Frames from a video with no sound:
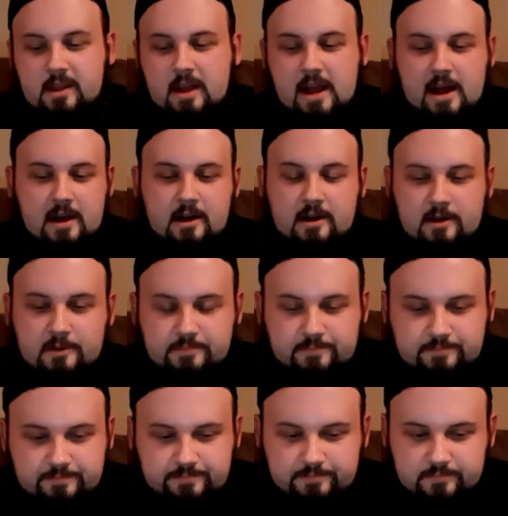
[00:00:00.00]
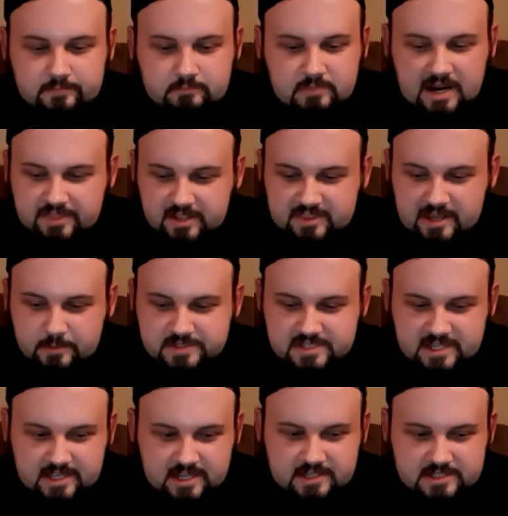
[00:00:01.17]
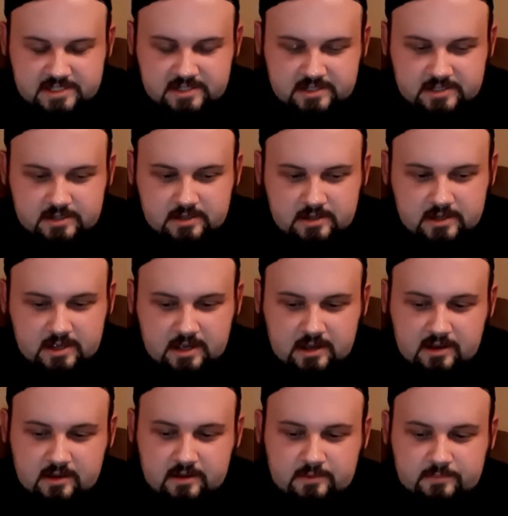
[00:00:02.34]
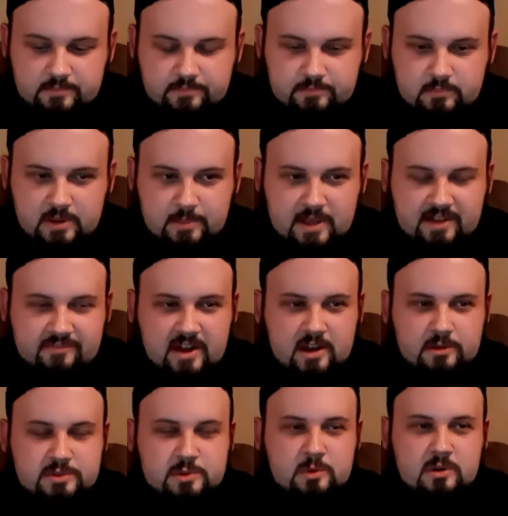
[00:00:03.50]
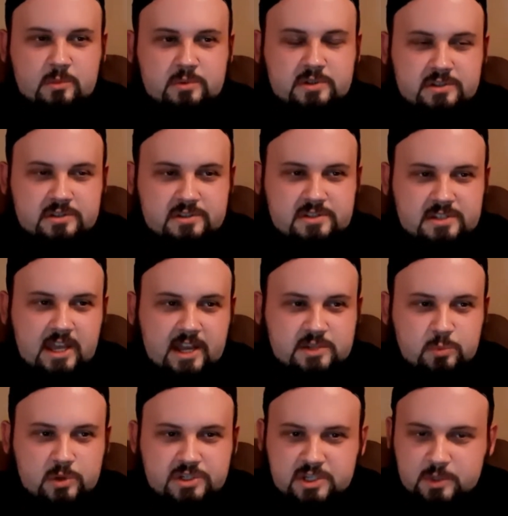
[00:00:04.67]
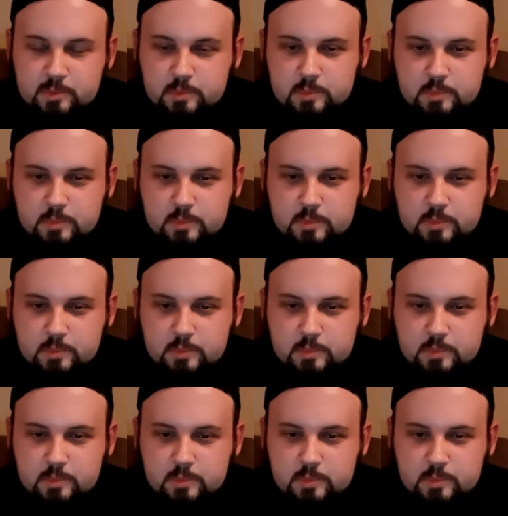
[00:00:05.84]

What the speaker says: But I think that was it. But my final score was X12,